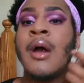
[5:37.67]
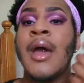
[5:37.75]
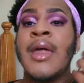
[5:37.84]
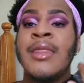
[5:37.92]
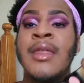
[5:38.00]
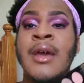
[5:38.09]

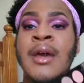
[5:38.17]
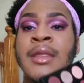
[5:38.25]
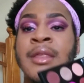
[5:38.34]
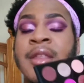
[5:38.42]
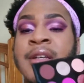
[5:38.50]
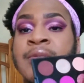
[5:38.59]
And
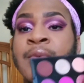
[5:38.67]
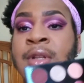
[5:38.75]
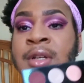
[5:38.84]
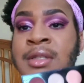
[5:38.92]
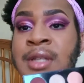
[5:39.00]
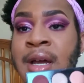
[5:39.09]
then this one
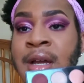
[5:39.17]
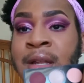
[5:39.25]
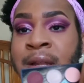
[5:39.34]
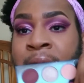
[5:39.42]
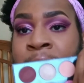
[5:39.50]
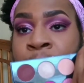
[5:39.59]
looks like a
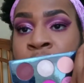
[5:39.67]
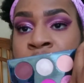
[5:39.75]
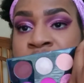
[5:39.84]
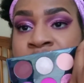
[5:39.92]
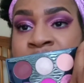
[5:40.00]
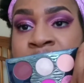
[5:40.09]
lot more
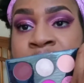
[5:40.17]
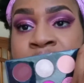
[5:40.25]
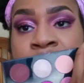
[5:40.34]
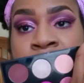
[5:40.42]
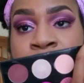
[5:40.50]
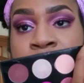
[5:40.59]
just
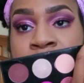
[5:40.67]
deep.